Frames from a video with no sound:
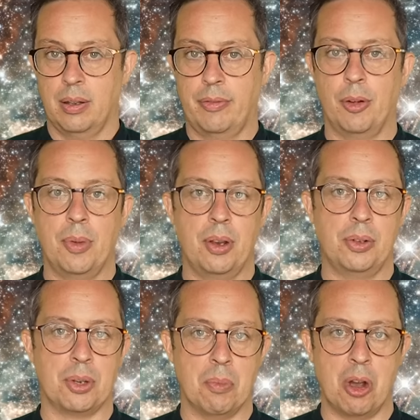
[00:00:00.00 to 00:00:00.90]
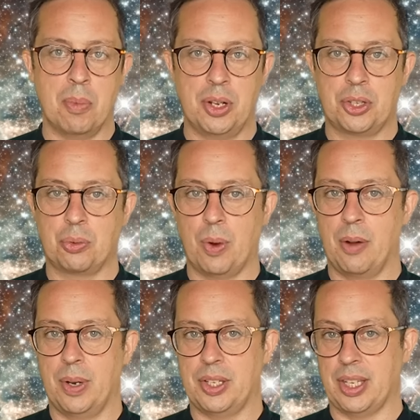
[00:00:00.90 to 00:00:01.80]
Full moons are moments
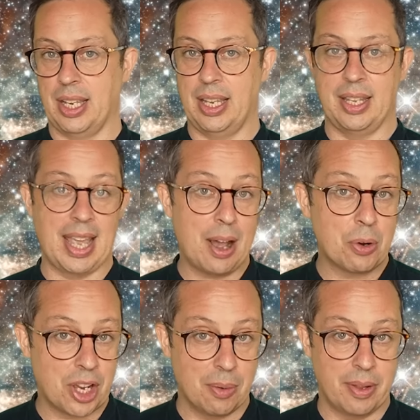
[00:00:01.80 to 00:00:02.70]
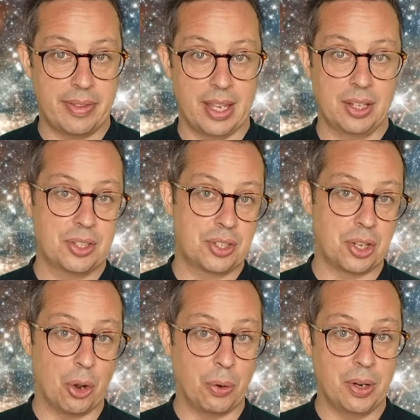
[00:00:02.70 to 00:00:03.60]
when we see the outcome of things
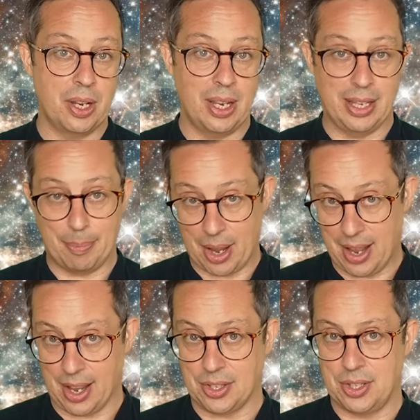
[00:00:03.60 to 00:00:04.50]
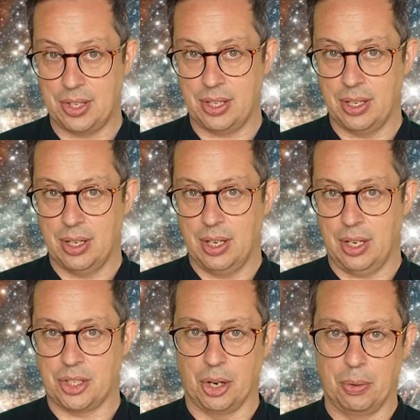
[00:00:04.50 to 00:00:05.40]
sown in the past.
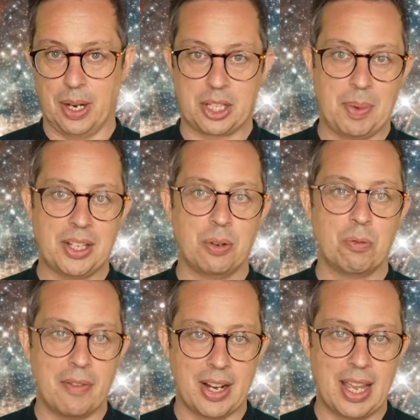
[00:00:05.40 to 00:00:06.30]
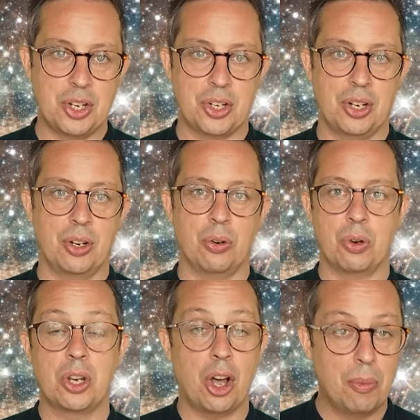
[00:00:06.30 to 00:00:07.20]
And so expect a revelation or
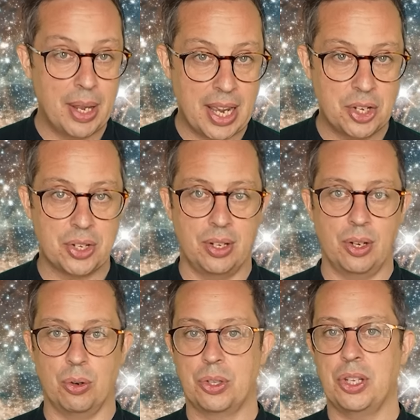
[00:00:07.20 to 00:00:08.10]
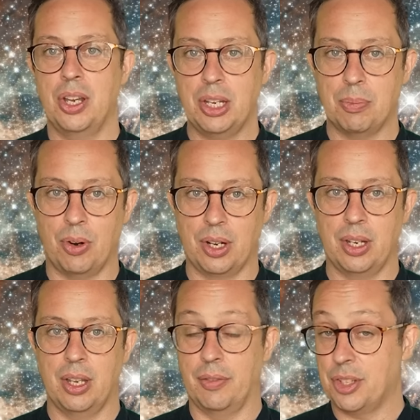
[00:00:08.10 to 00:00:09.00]
culmination or turning point
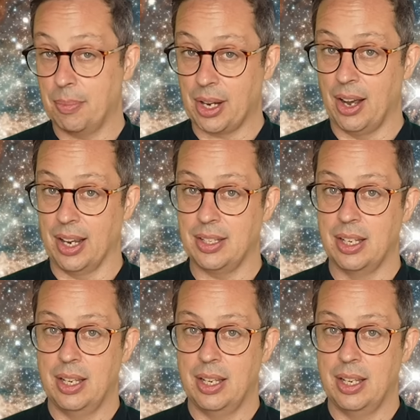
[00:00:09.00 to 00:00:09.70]
of some kind